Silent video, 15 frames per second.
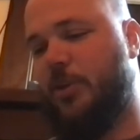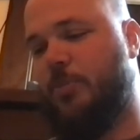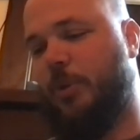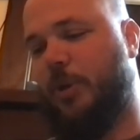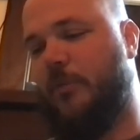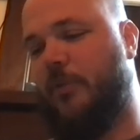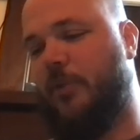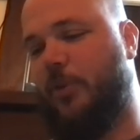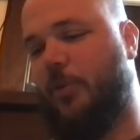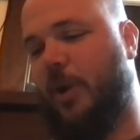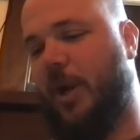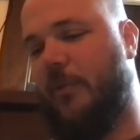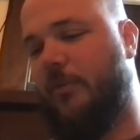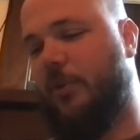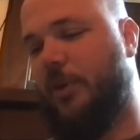Springfield
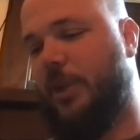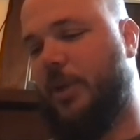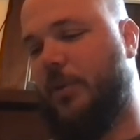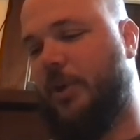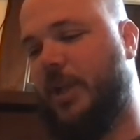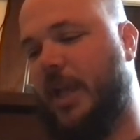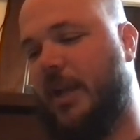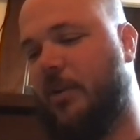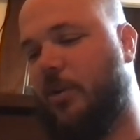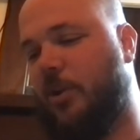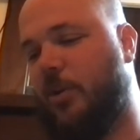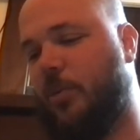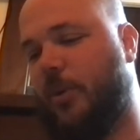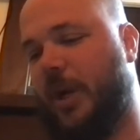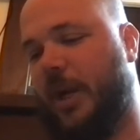rifle and there were cattle
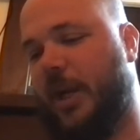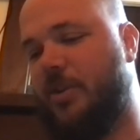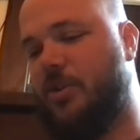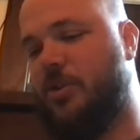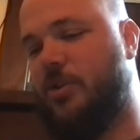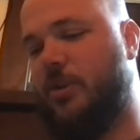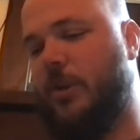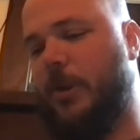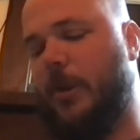on the range.